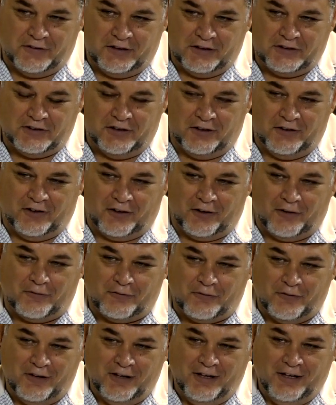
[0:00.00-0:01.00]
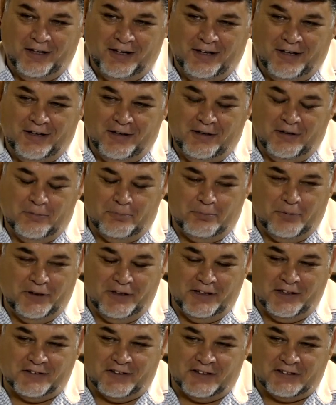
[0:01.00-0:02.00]
There's a lot of
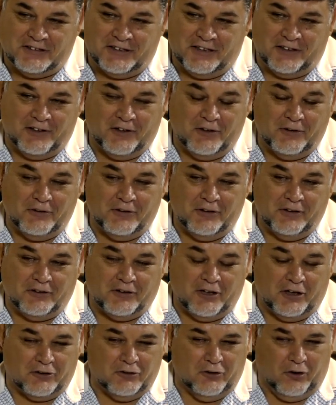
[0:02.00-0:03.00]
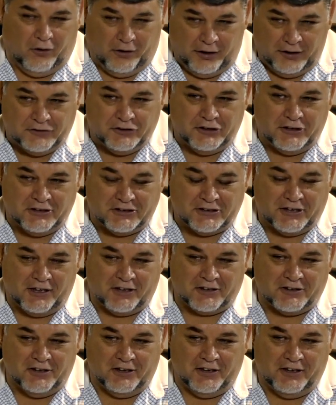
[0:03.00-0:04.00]
opinions that say no, technology is
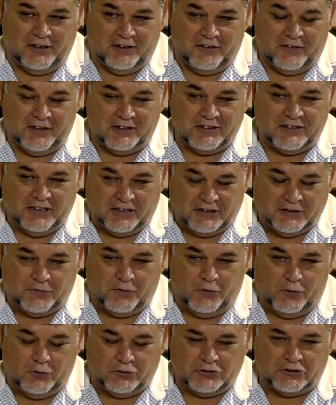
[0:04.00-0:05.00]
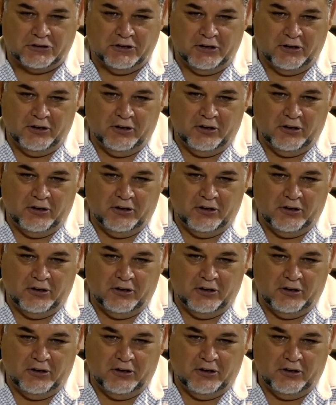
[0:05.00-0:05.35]
actually the sixth force,